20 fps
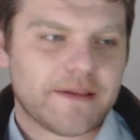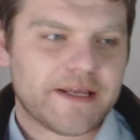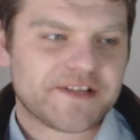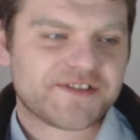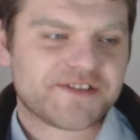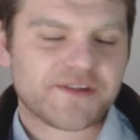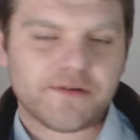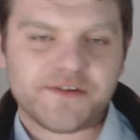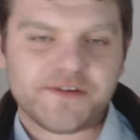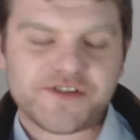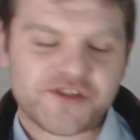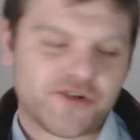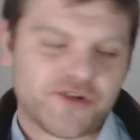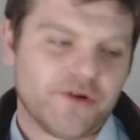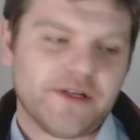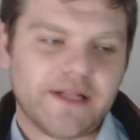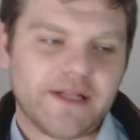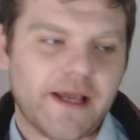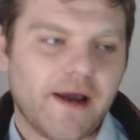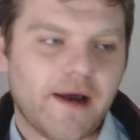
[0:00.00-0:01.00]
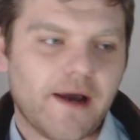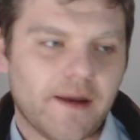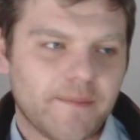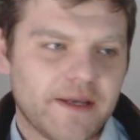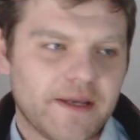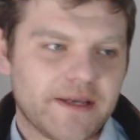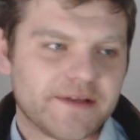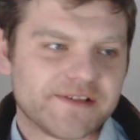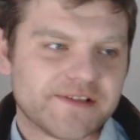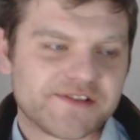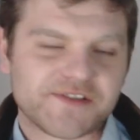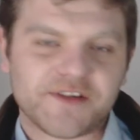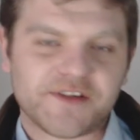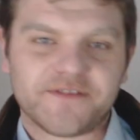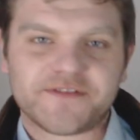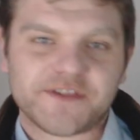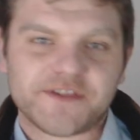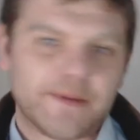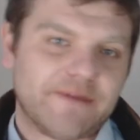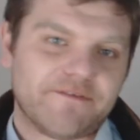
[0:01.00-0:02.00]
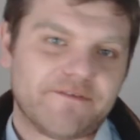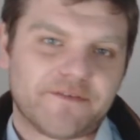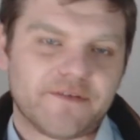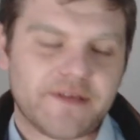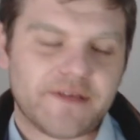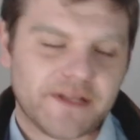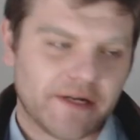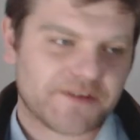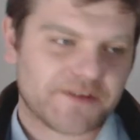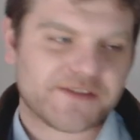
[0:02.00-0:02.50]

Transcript: obviously a lot of their sons joined the army and stuff.